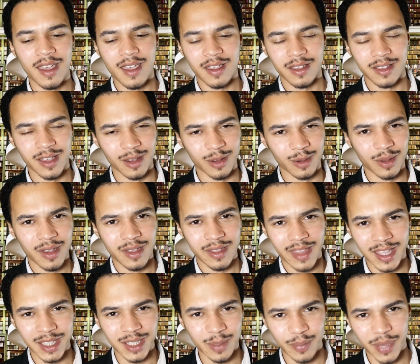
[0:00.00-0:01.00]
there
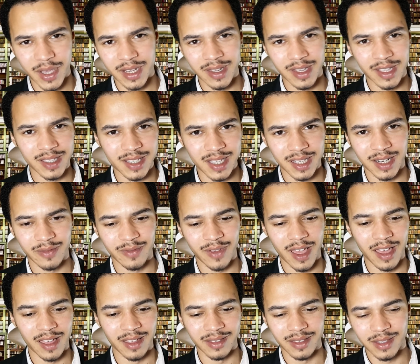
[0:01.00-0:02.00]
ends up being these kind
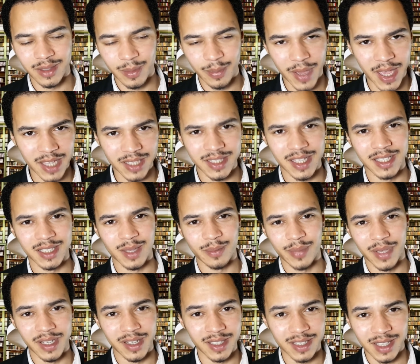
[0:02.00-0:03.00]
of debates, there ends up
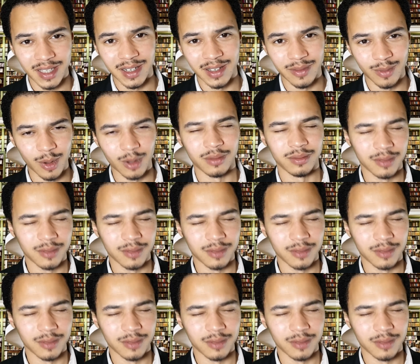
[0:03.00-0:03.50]
being these kind of, well,